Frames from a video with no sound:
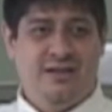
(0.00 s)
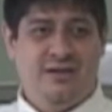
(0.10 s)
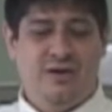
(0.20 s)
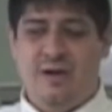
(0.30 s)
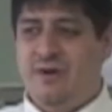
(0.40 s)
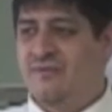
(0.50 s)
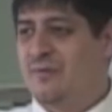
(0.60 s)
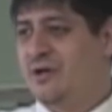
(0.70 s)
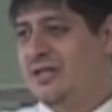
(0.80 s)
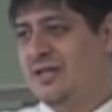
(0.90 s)
Grab
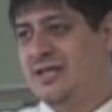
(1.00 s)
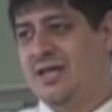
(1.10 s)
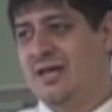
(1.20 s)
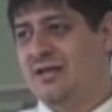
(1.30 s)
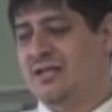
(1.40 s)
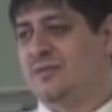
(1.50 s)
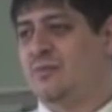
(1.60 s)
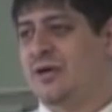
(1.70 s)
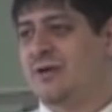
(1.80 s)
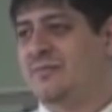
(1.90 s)
everybody you can and let's
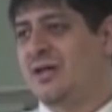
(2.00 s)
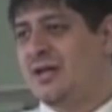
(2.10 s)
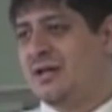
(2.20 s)
bring them,